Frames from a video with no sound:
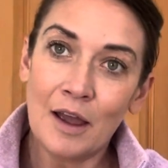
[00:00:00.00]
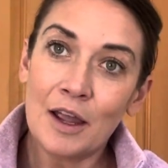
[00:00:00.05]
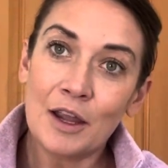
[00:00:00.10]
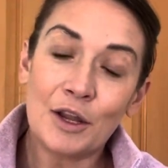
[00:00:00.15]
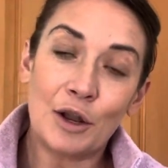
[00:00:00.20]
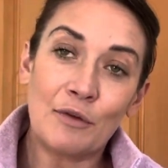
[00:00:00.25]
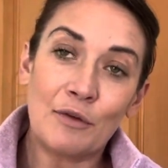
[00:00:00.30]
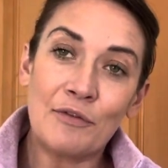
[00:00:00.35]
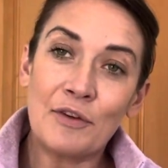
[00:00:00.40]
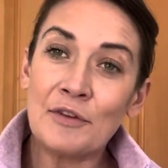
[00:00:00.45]

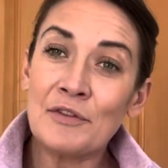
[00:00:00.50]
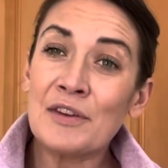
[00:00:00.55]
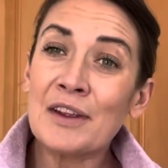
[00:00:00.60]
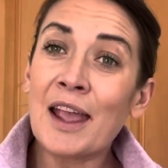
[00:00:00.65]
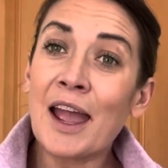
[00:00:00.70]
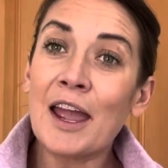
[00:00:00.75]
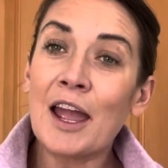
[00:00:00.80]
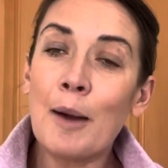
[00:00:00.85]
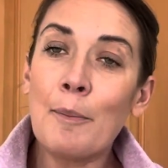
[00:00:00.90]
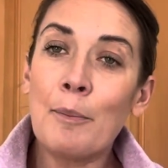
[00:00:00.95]

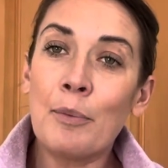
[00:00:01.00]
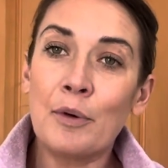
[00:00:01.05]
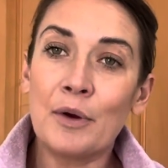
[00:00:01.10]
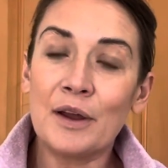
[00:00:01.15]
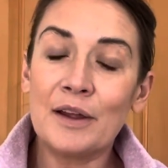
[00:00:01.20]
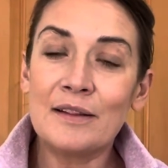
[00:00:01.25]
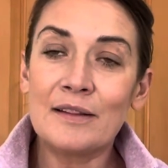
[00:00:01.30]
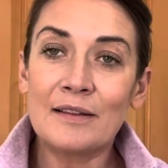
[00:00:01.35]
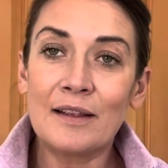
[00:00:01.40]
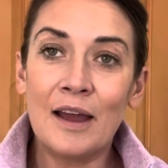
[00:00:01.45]
50k
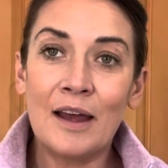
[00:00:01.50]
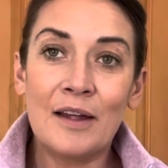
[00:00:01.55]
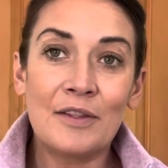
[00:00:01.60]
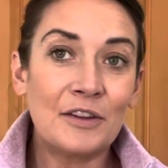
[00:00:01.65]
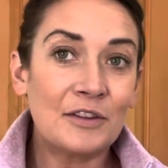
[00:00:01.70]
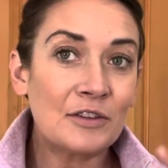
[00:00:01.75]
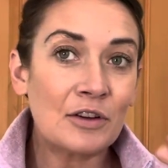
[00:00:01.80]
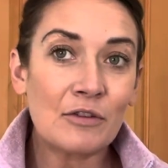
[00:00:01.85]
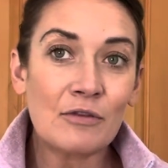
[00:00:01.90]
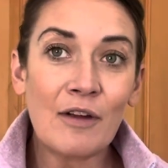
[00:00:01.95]
upwards,
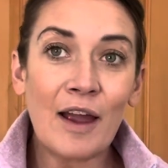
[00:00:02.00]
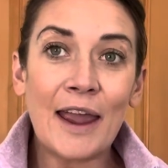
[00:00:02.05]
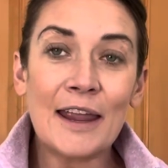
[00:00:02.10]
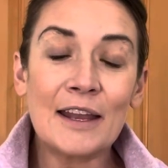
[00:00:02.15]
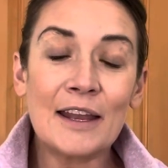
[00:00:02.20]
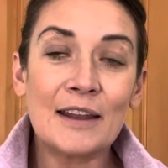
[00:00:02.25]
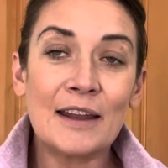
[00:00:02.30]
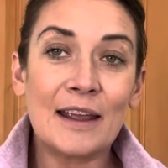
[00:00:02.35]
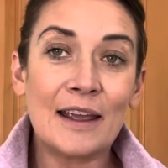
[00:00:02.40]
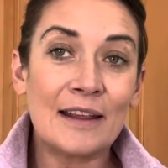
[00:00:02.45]
the
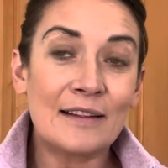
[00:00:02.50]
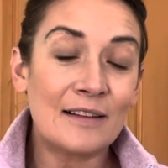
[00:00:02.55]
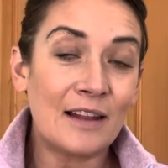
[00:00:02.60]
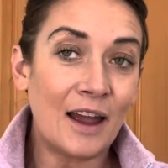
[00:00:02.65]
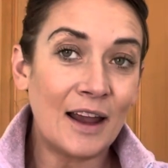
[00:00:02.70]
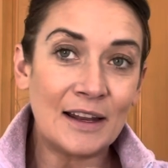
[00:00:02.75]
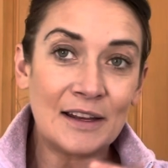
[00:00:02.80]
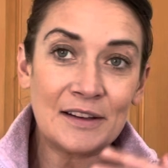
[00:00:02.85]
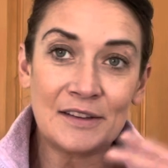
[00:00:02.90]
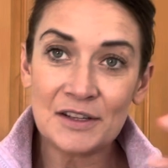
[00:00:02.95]
terrain is
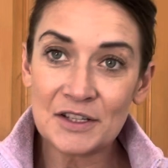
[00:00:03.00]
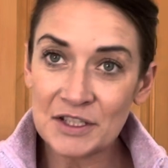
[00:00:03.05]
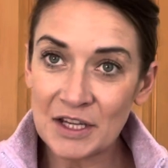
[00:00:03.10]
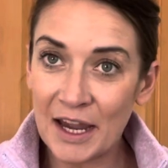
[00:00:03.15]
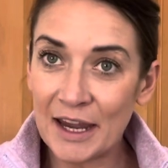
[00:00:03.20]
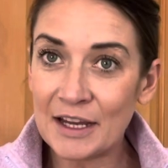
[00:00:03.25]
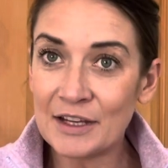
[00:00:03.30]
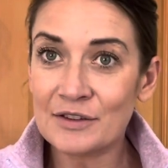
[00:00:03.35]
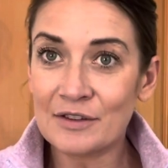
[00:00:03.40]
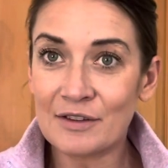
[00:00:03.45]
likely to
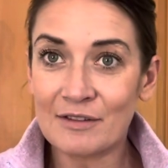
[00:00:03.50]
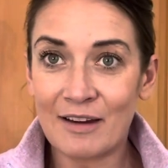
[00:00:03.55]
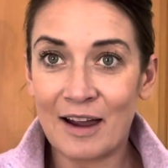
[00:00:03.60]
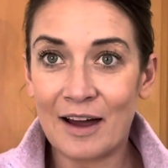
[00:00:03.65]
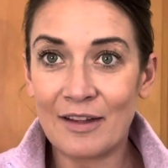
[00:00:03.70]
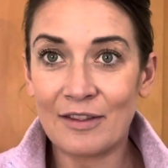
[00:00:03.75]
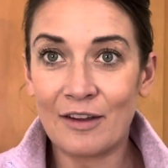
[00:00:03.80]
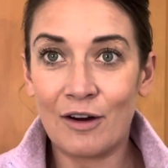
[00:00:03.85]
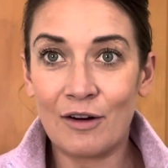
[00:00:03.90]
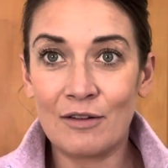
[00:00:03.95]
change
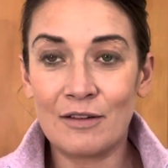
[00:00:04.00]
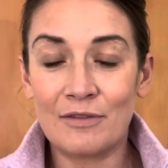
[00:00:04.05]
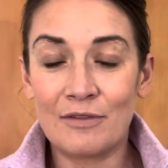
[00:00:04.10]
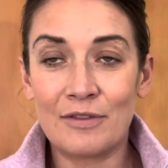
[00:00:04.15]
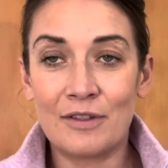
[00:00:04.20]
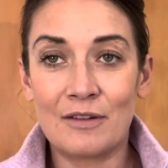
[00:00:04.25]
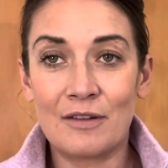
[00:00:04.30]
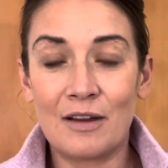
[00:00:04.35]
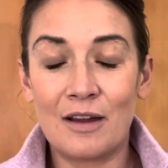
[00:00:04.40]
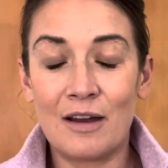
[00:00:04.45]
throughout the whole of
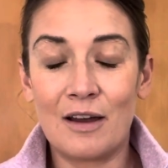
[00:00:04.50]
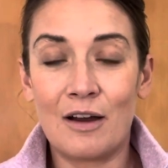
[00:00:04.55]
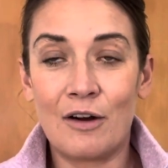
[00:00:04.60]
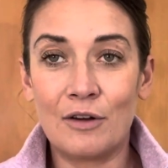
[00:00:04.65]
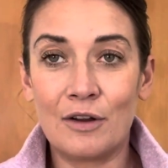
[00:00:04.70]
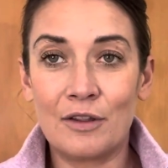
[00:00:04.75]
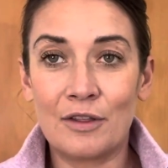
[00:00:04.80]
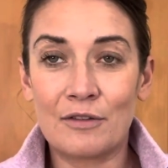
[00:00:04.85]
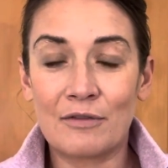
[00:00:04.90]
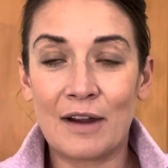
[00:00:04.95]

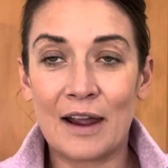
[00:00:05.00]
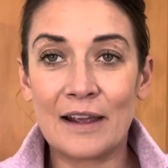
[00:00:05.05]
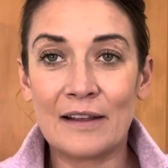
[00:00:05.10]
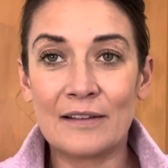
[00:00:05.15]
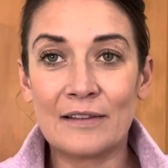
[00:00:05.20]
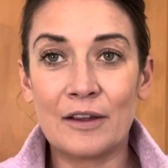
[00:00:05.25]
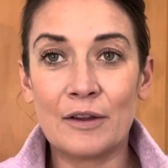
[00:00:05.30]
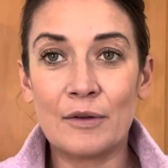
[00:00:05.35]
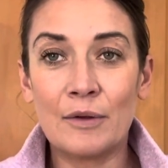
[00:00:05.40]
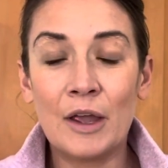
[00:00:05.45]
the race.
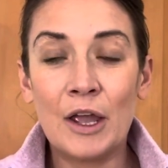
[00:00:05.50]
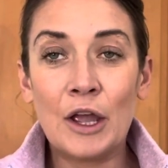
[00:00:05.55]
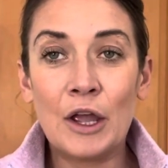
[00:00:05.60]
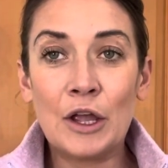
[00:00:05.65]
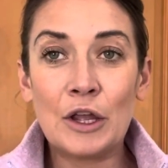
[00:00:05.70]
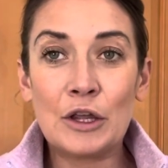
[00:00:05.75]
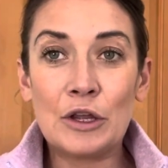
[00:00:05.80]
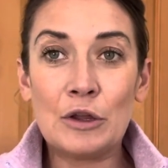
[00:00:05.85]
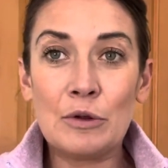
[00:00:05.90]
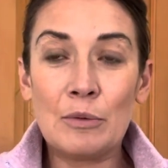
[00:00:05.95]
So
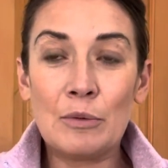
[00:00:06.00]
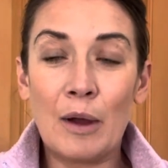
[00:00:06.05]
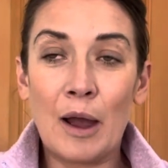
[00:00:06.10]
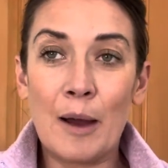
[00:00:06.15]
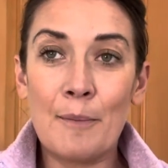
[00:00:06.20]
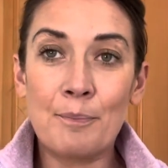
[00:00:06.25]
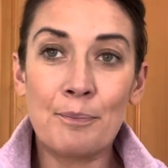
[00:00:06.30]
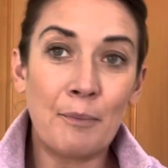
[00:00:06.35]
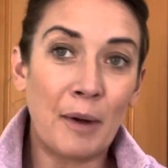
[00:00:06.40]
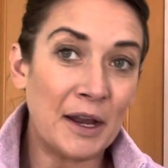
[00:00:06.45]
you
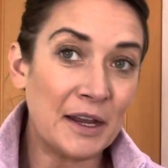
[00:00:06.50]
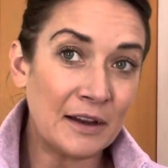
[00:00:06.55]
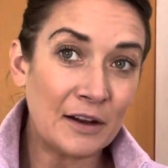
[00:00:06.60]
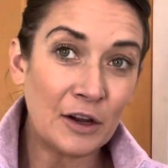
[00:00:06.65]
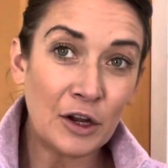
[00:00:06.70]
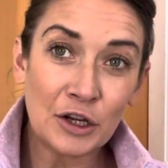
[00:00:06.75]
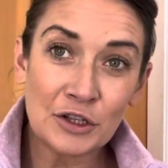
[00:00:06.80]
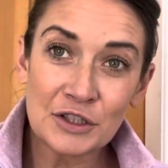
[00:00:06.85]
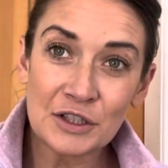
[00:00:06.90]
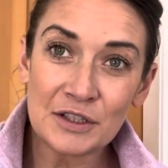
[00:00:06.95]
might need
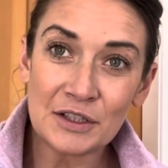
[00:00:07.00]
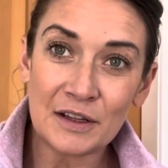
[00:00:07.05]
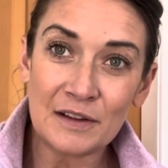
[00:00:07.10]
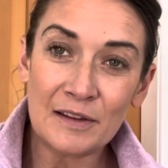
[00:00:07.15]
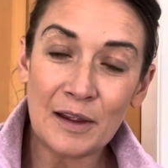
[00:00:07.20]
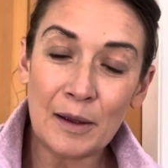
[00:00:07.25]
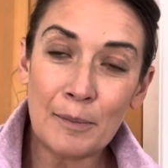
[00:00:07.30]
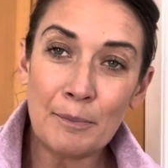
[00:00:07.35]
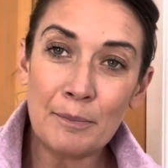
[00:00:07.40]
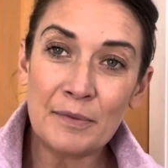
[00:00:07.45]
cushioned on
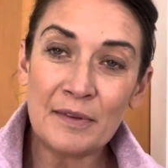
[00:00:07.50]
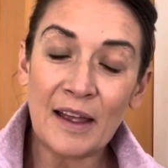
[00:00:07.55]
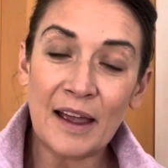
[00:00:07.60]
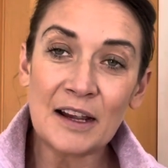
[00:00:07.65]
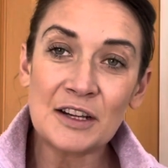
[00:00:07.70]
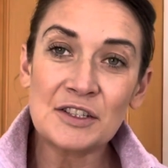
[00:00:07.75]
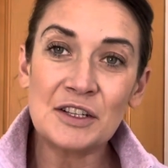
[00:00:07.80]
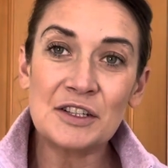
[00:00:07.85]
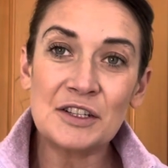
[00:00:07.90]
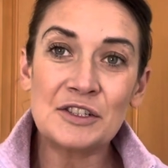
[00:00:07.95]
some
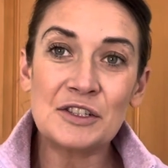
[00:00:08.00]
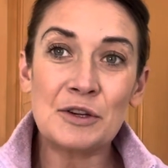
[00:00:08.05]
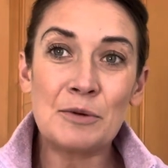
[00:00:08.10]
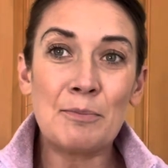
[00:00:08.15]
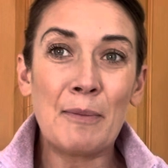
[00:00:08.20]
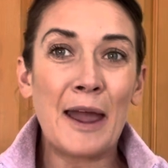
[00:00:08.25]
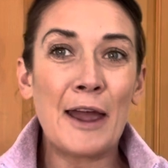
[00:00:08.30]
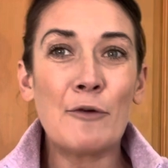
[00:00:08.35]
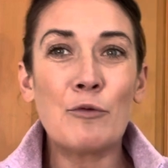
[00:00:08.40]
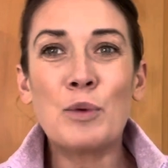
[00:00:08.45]
sections. You
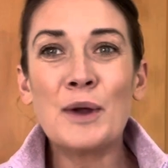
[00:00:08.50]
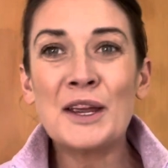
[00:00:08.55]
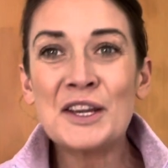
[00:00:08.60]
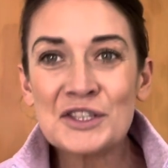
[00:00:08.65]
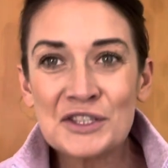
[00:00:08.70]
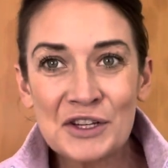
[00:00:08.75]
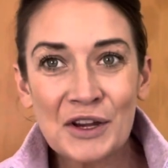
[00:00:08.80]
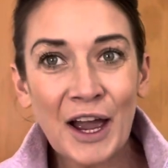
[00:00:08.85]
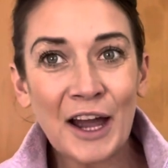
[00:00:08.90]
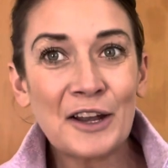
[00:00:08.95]
may have
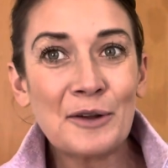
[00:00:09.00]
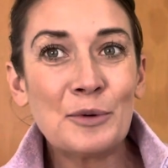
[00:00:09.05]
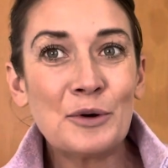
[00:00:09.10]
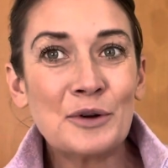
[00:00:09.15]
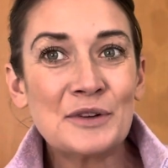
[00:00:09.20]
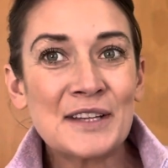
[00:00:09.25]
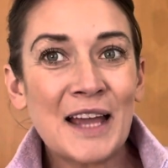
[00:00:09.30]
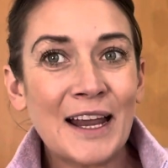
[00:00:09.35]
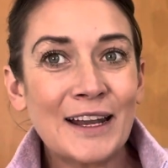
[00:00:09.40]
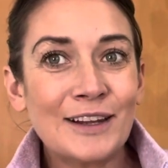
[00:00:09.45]
wished you had a
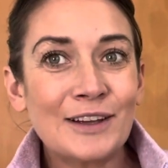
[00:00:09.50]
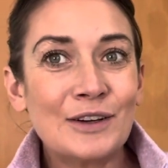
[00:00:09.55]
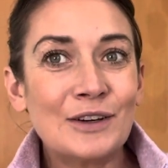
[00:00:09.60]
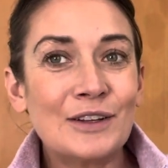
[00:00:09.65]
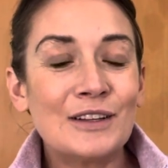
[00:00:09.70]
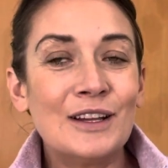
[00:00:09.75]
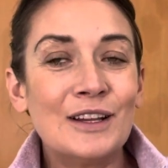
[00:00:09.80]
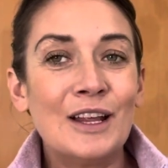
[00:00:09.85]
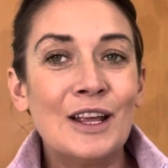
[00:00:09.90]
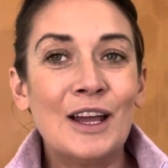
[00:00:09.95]
more
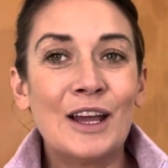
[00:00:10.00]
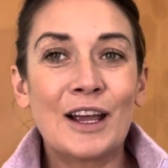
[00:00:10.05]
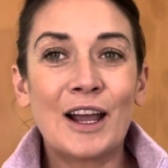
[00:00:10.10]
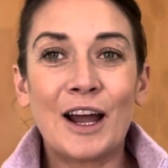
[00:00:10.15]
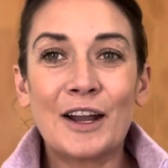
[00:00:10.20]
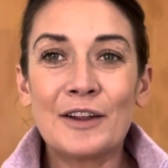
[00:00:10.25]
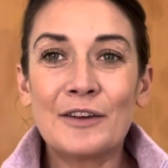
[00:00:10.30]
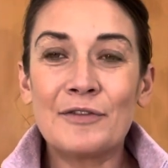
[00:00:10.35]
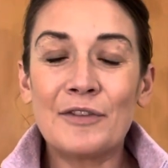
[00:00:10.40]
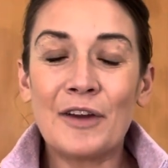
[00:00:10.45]
technical
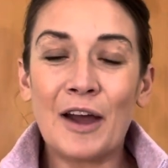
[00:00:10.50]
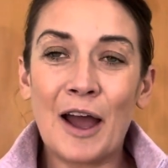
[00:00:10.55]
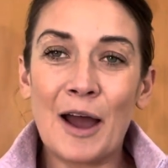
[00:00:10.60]
kind of